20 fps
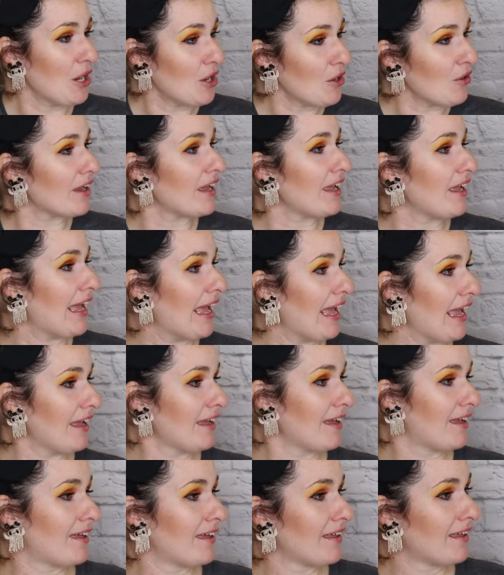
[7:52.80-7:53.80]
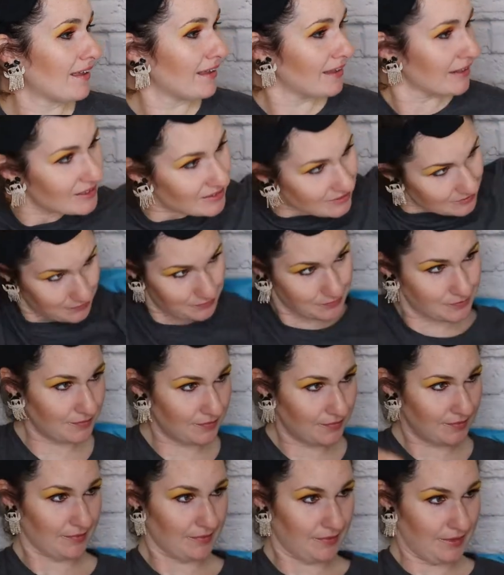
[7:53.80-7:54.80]
All right, Hank.
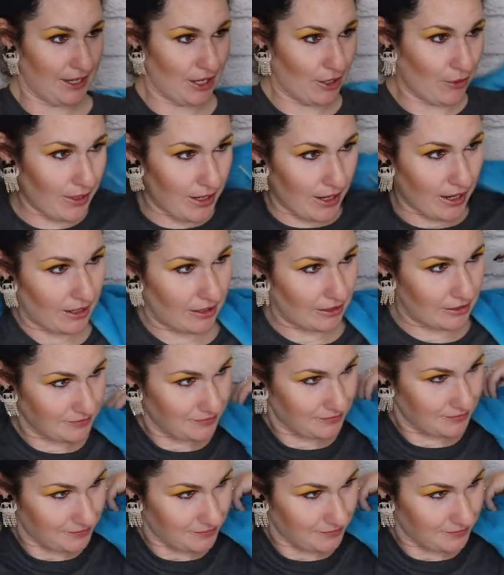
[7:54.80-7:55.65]
Here we go.